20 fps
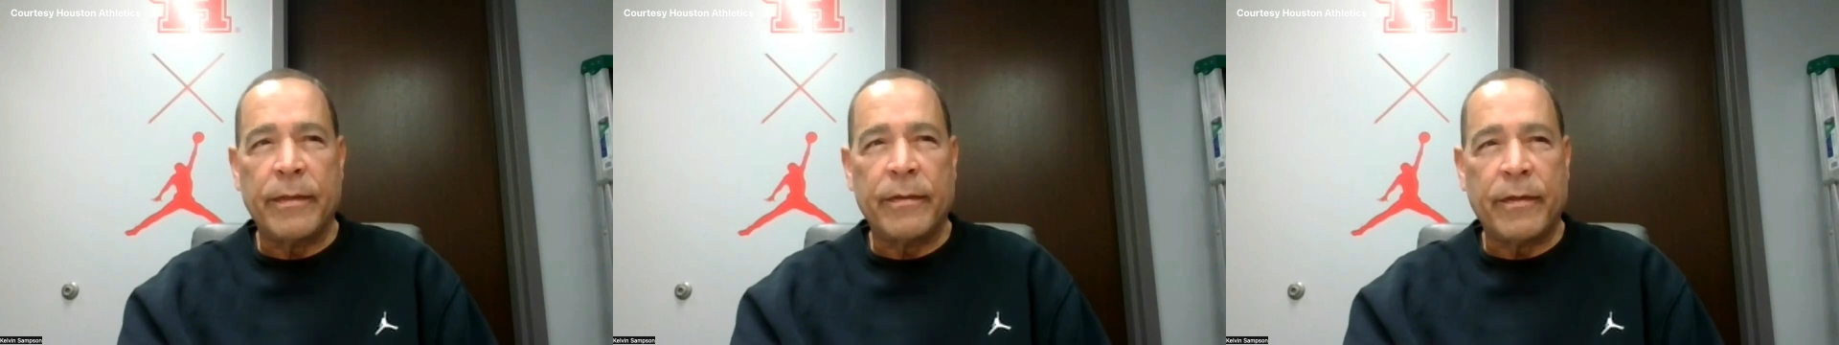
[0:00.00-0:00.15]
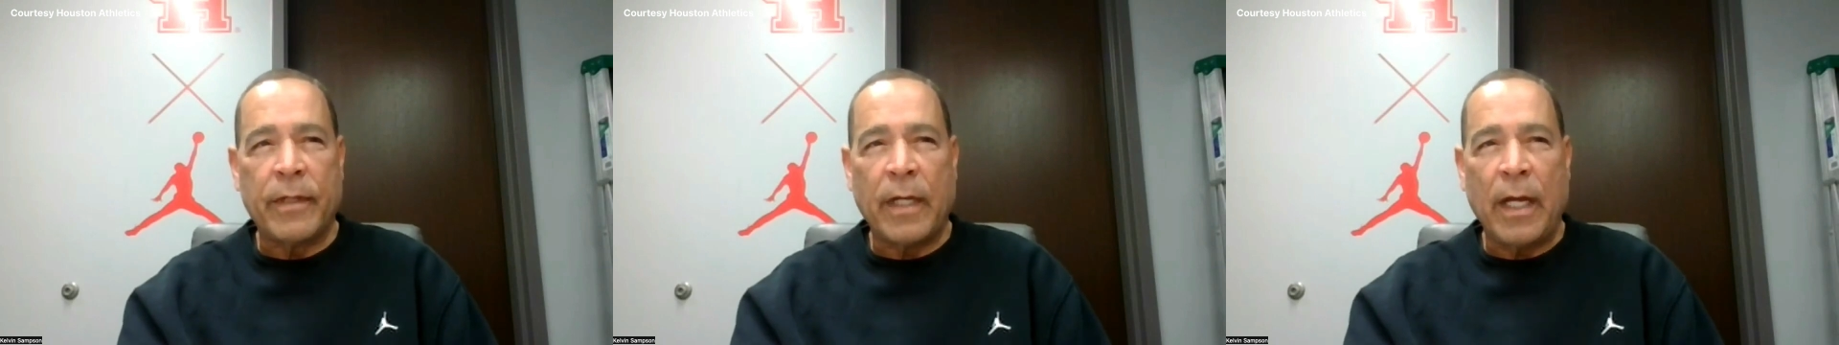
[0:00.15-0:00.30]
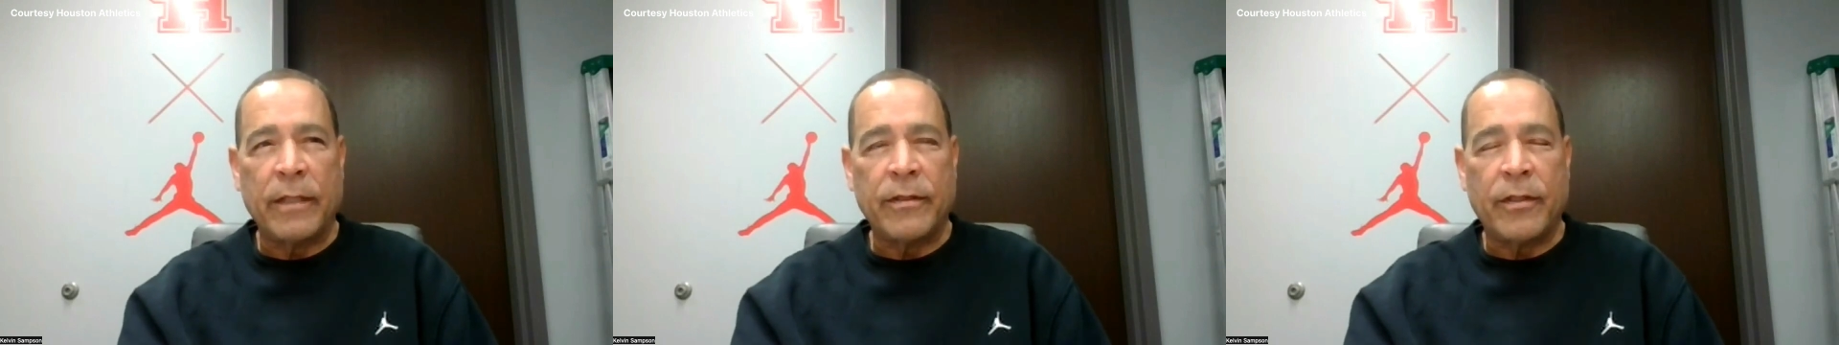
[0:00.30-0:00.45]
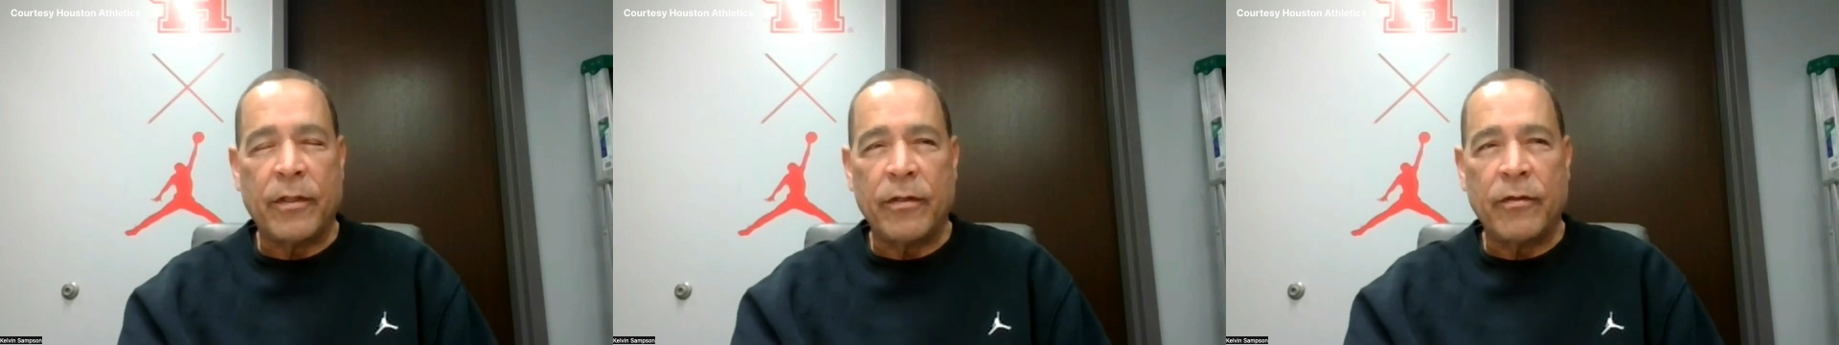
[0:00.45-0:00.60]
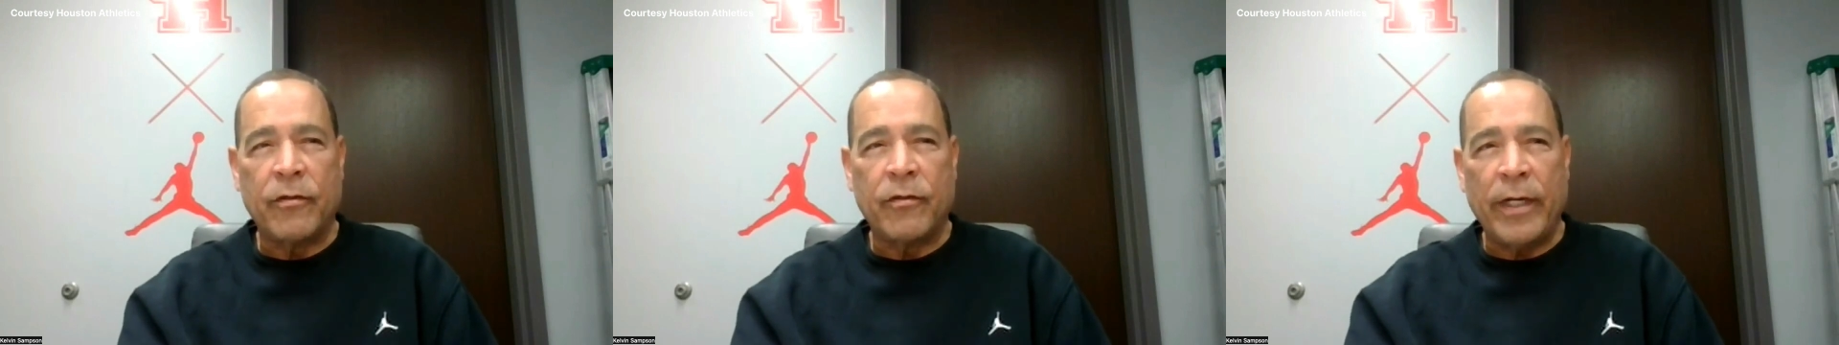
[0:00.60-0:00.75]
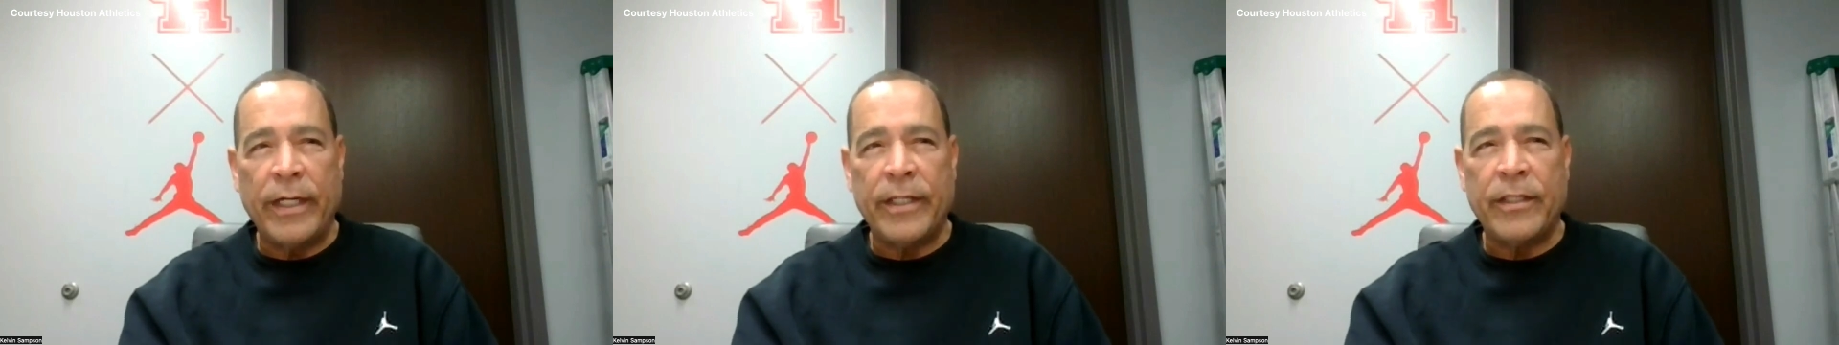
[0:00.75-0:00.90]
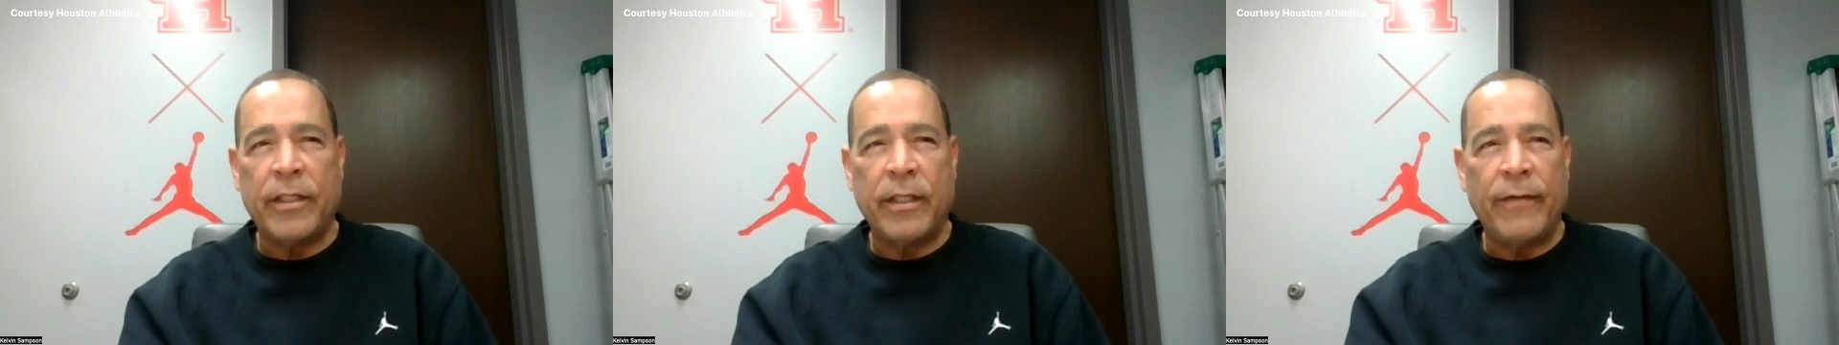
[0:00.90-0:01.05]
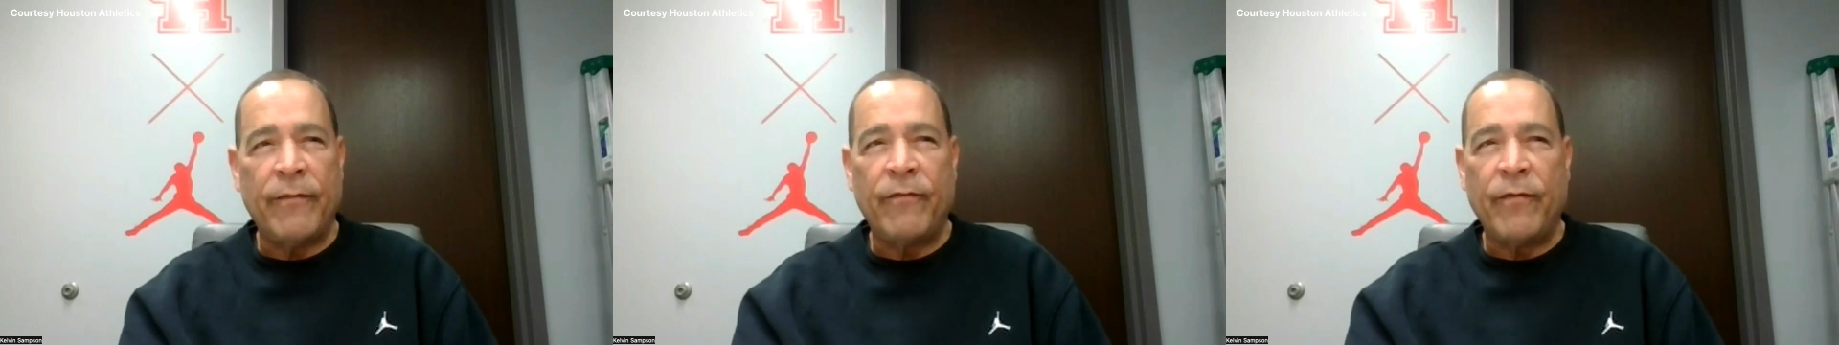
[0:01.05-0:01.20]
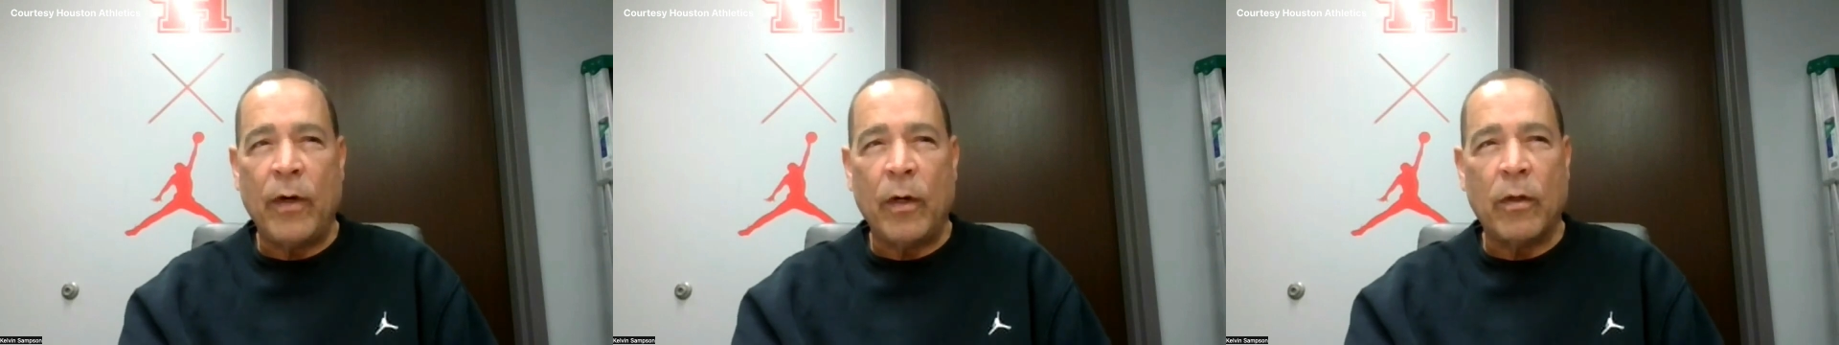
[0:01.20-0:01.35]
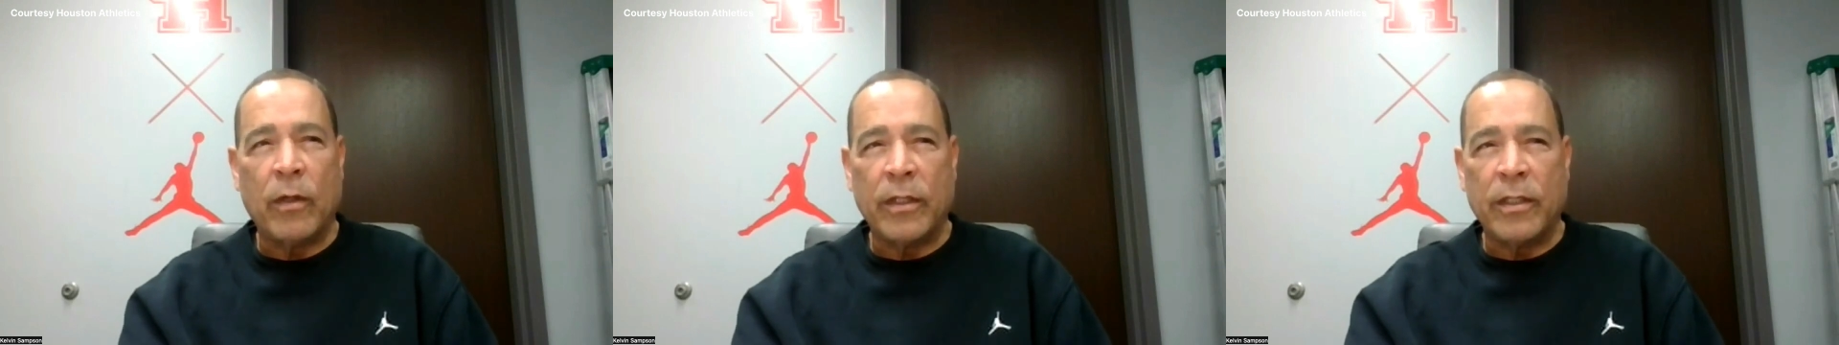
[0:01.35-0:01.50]
his concentration
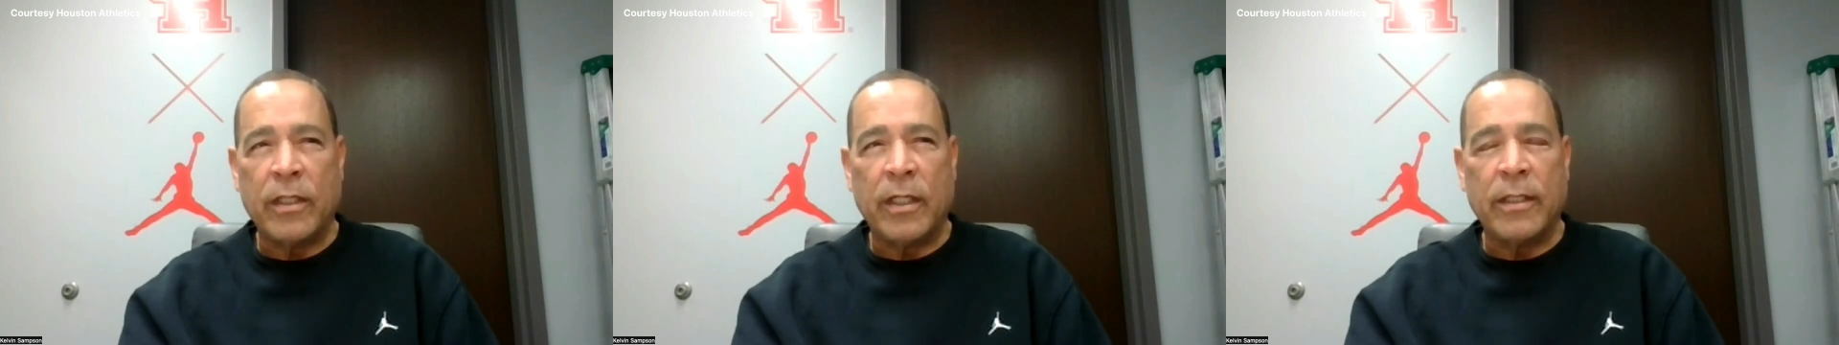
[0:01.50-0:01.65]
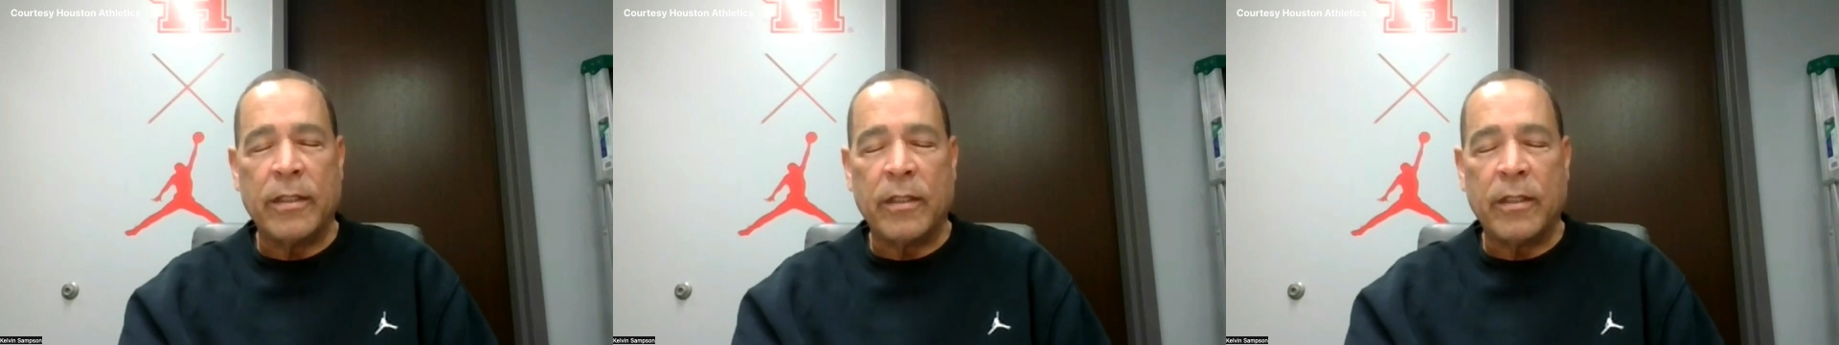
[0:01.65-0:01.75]
and focus